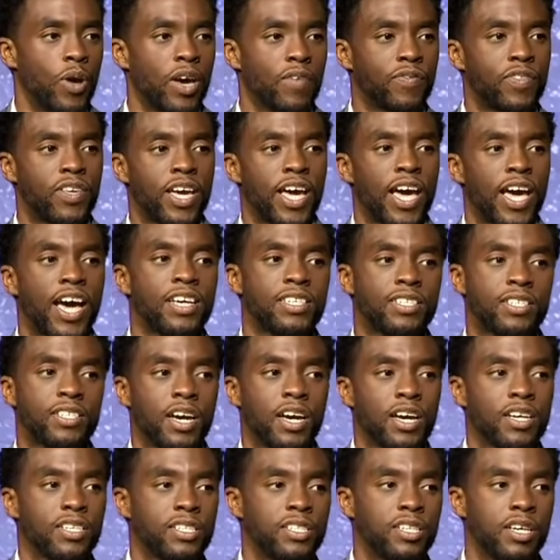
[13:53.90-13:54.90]
We have to
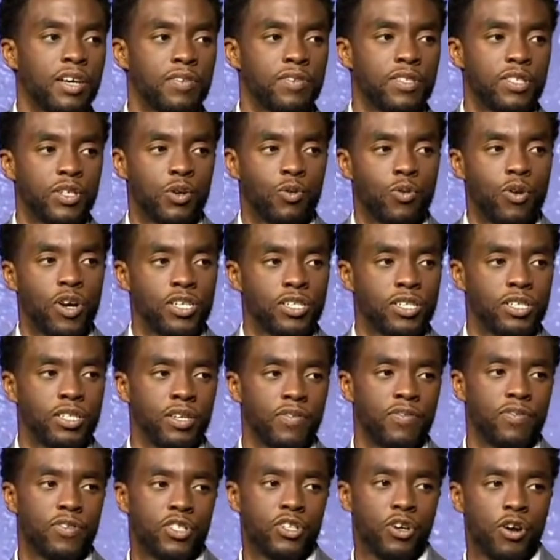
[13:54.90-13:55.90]
ask ourselves the
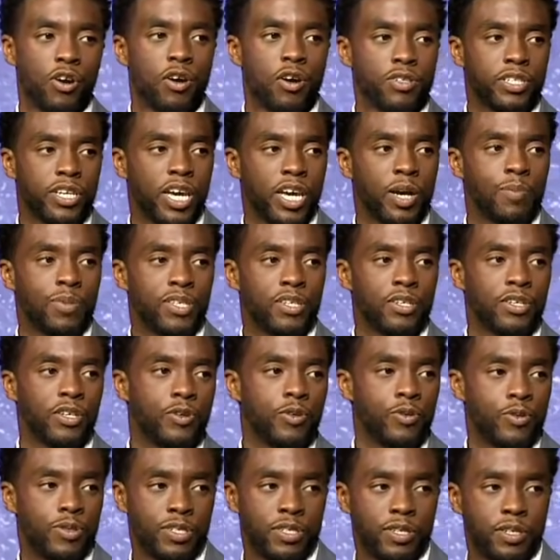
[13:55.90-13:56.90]
question, if Charles
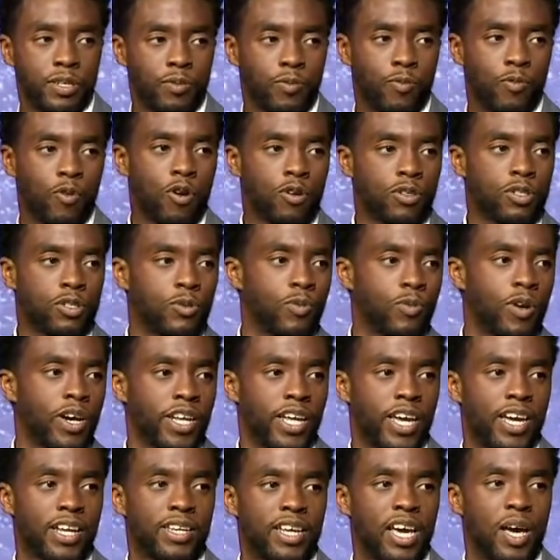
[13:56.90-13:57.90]
Hamilton Houston and Walter
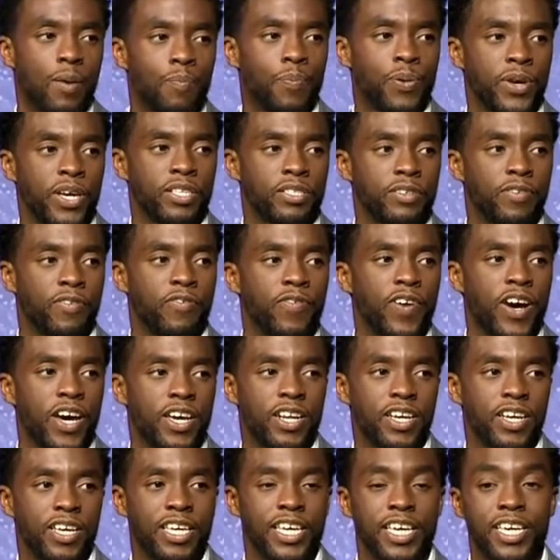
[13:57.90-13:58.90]
White had not picked a
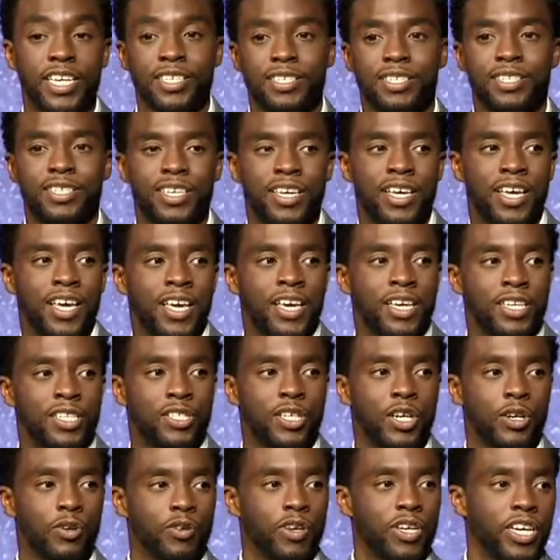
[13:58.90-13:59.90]
fight against
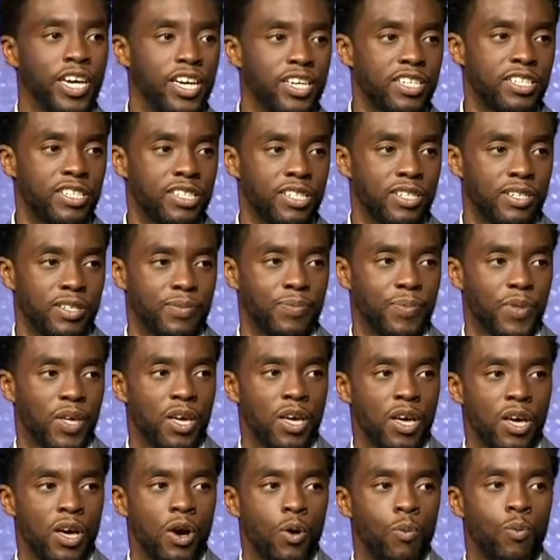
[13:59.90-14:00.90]
segregation,
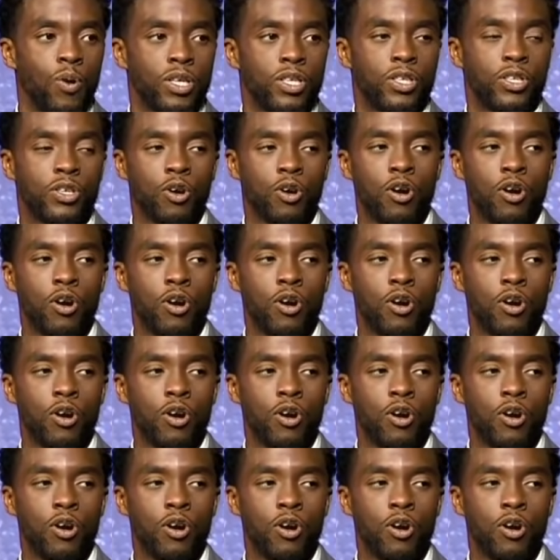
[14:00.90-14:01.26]
would